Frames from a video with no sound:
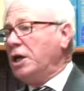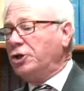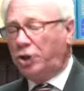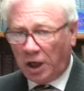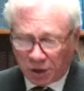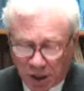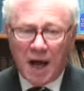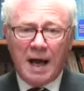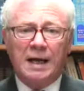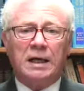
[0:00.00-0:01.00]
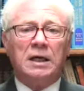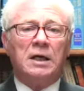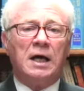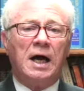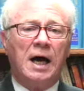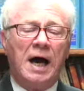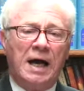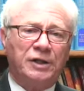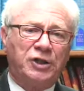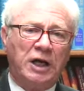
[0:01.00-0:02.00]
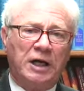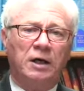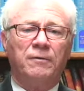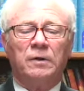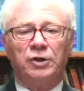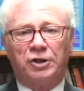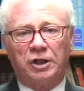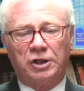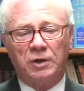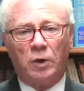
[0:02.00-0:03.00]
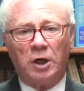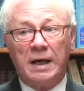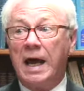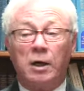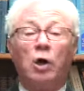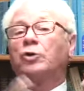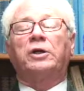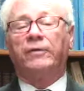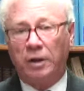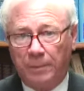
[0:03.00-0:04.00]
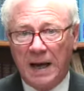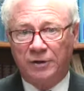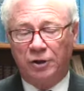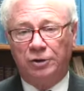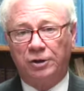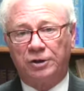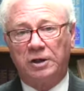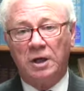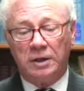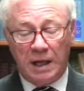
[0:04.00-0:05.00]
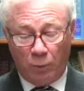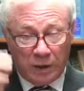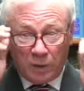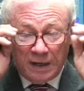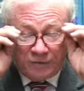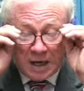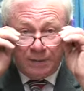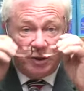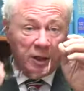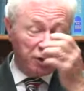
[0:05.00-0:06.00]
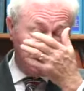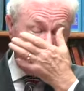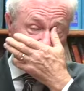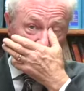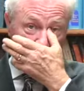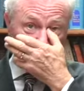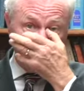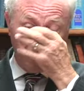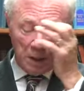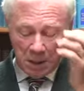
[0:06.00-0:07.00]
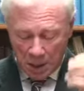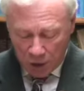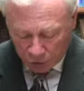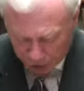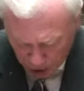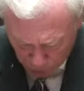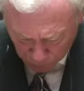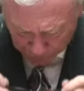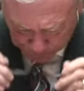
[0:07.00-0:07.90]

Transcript: just like Isaiah 61, and a host of other passages that we don't have time to, to get to. So,